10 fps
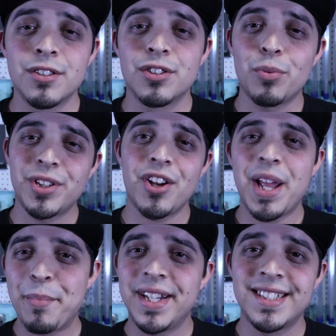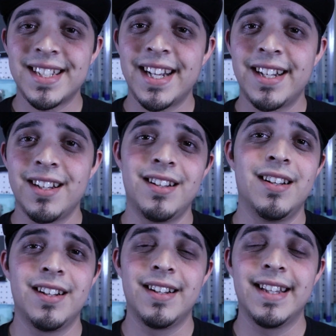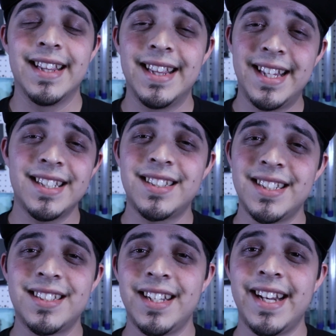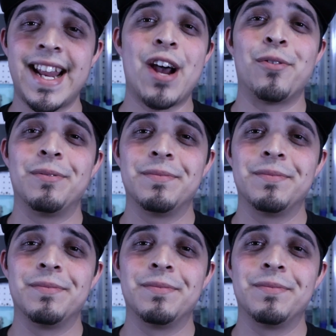So with all that being said, this sits in it now.